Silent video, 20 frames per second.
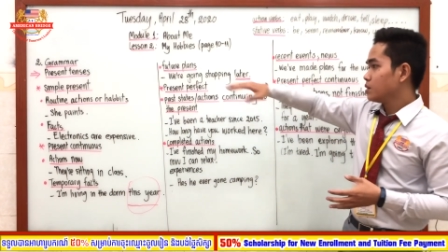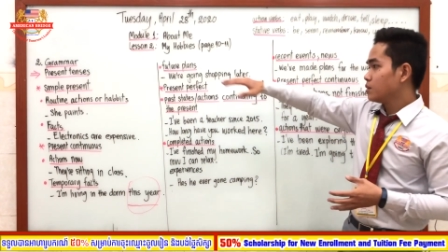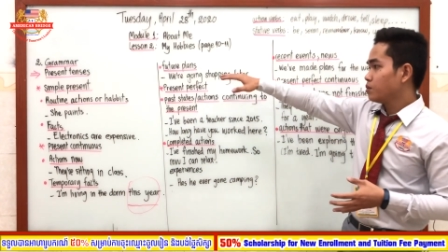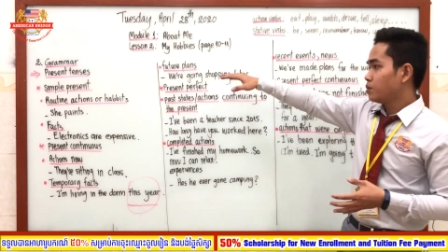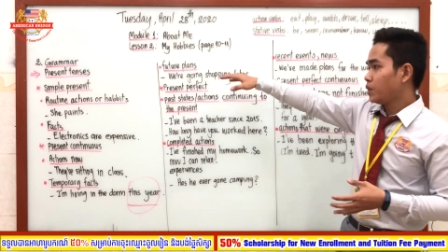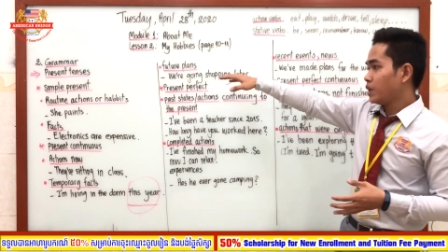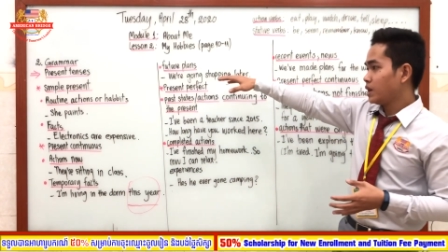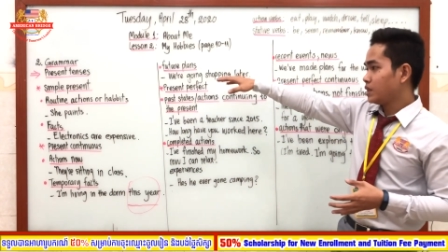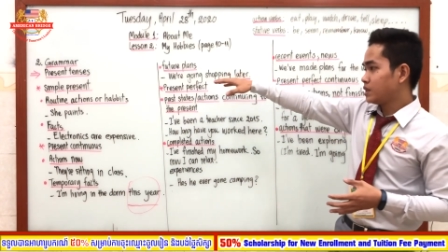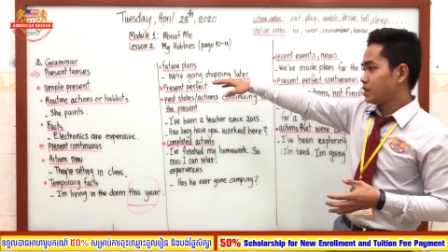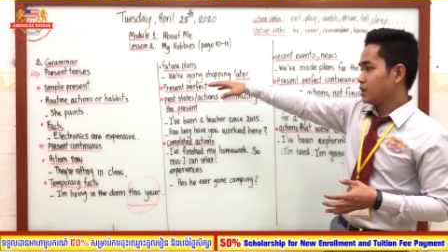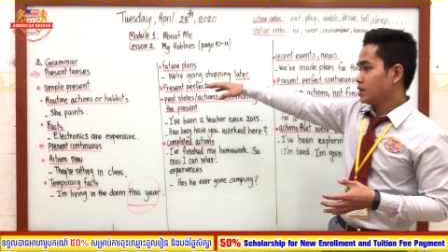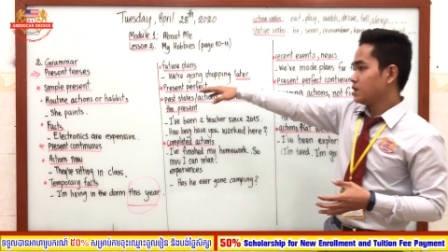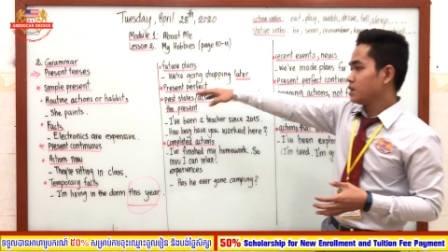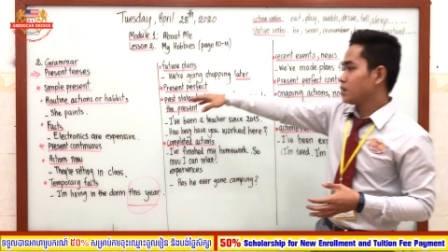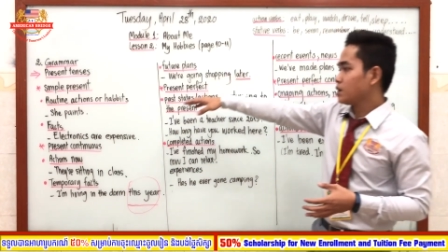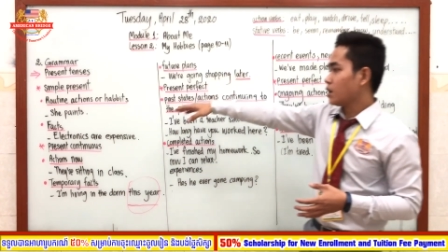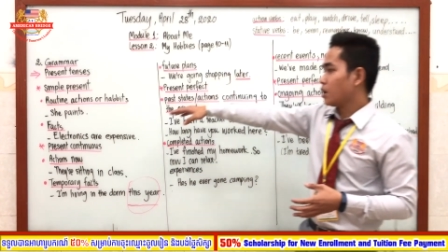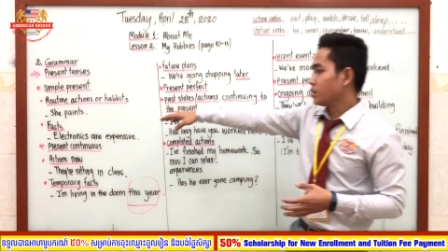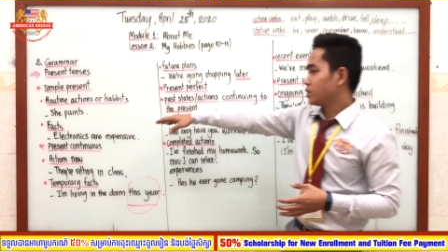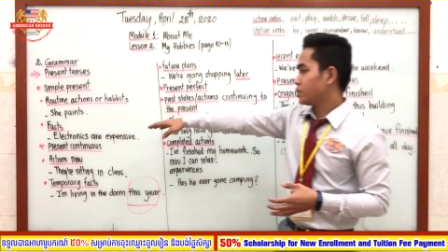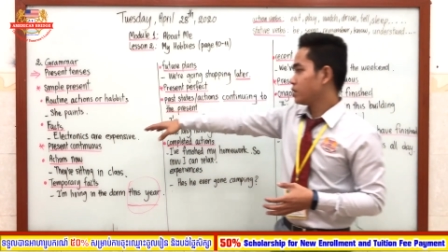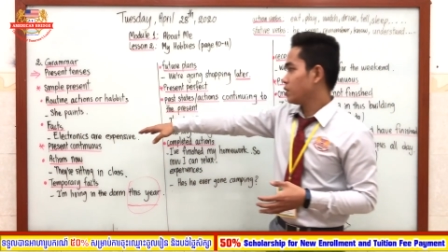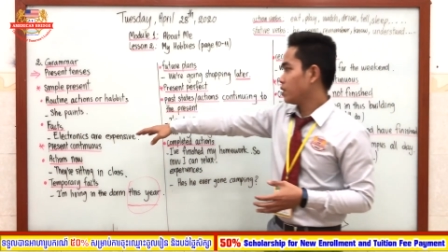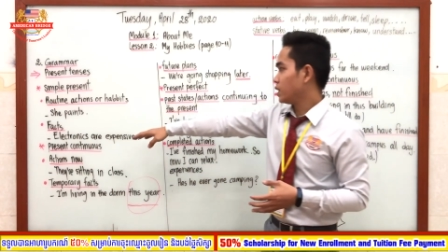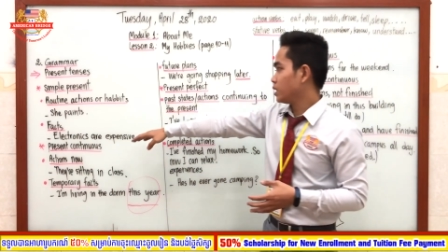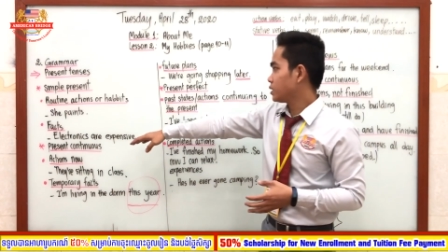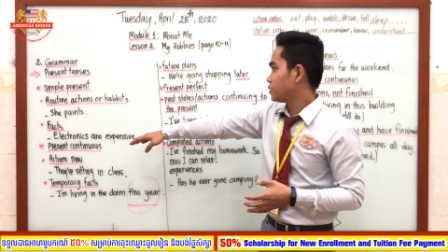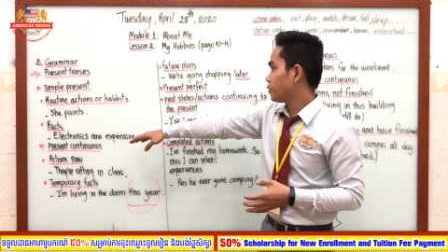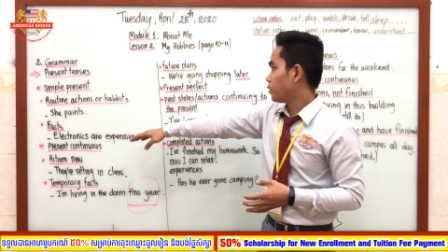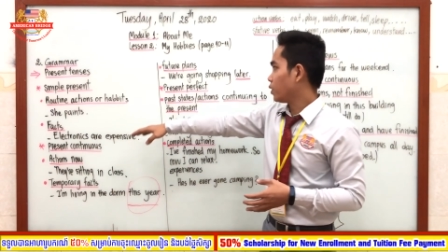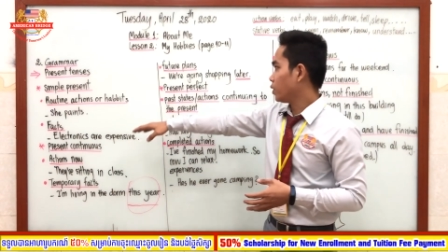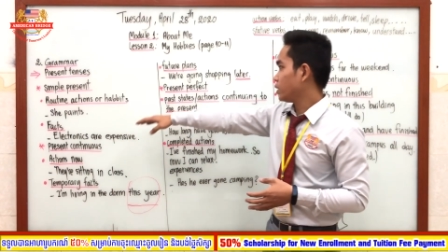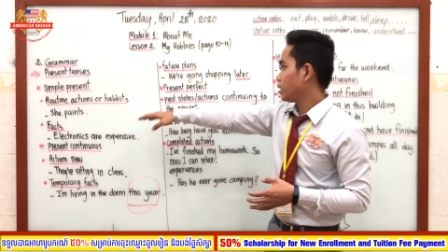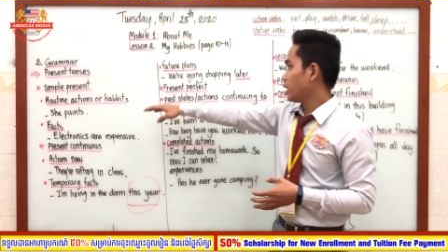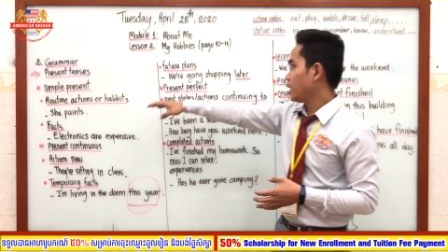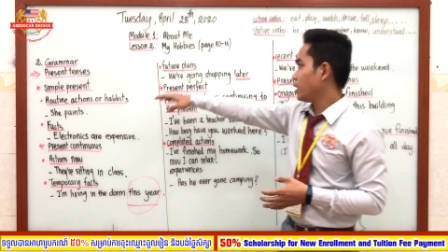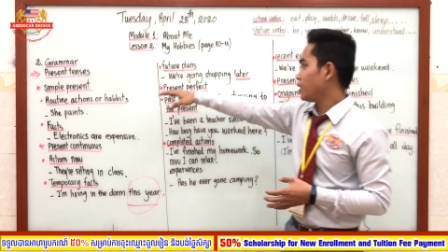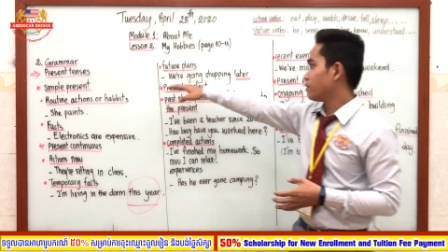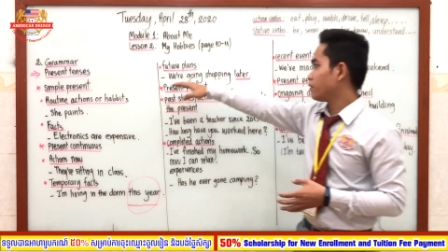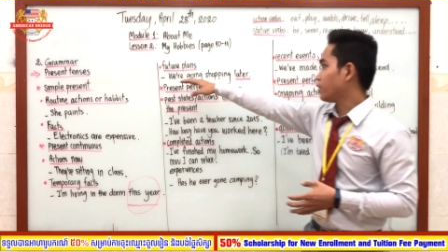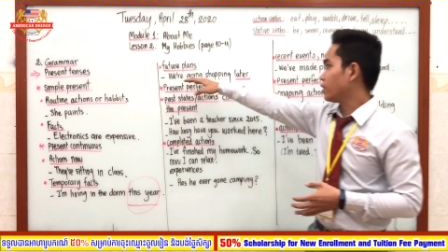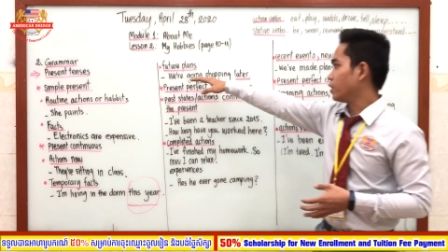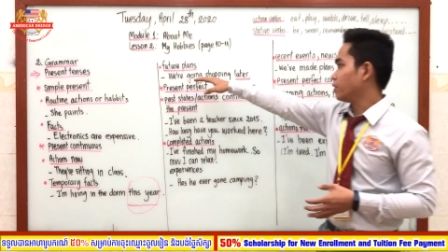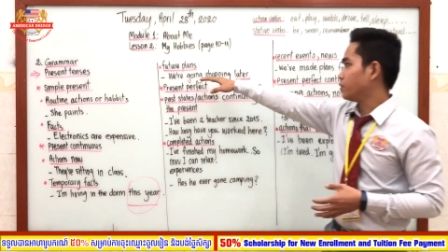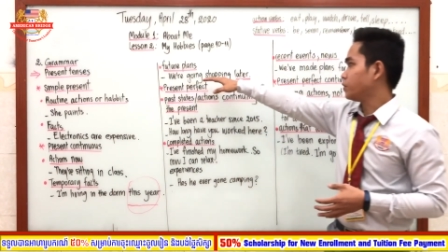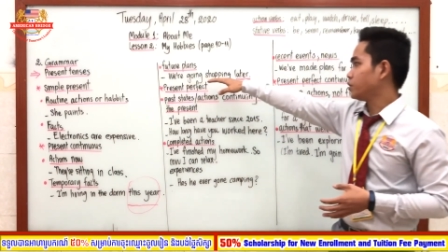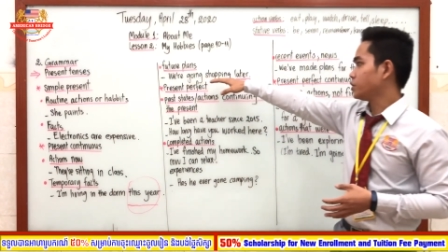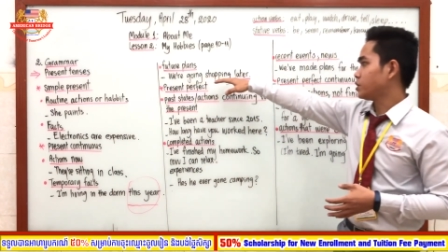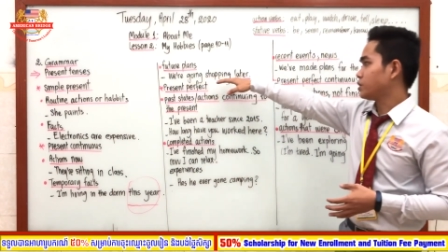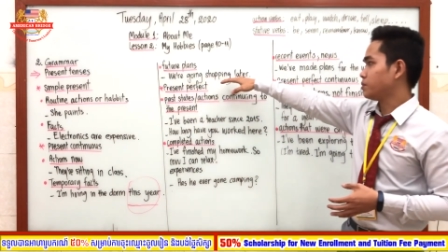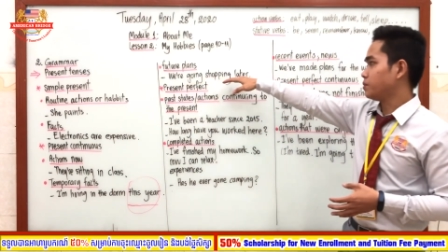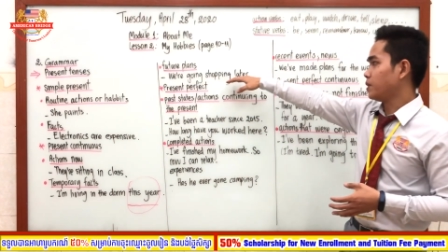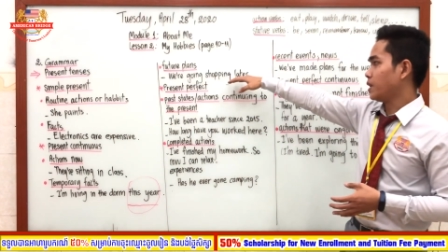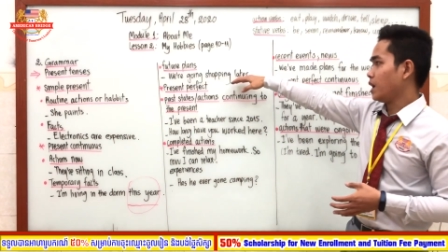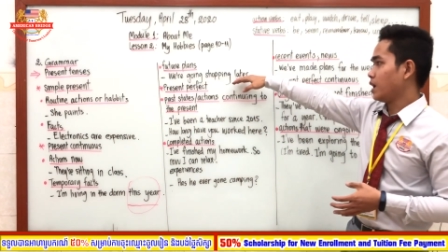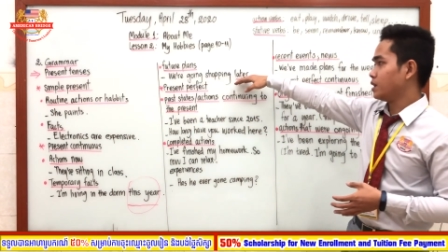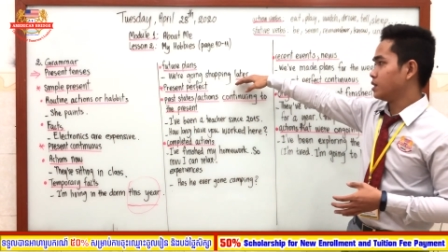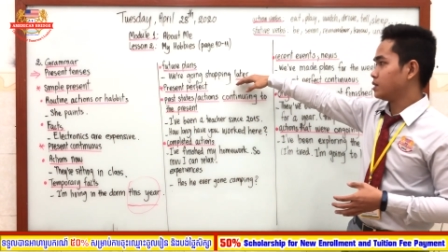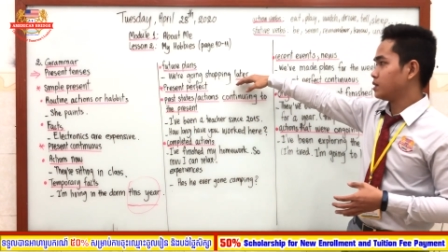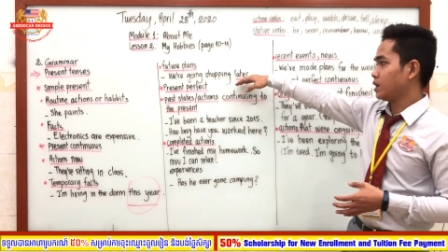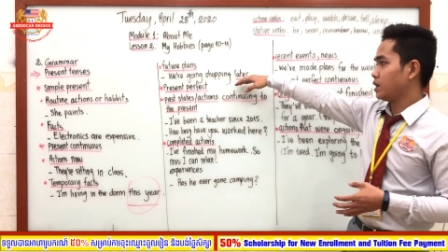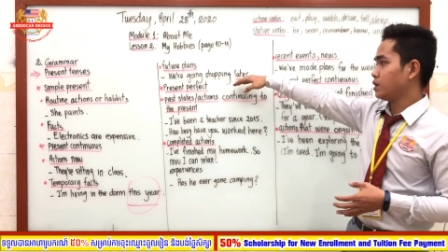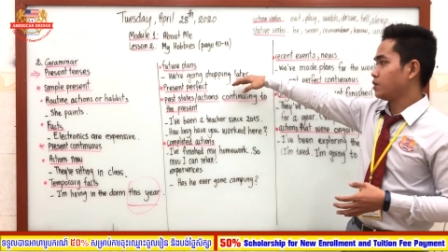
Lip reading: present continuous for the future plans.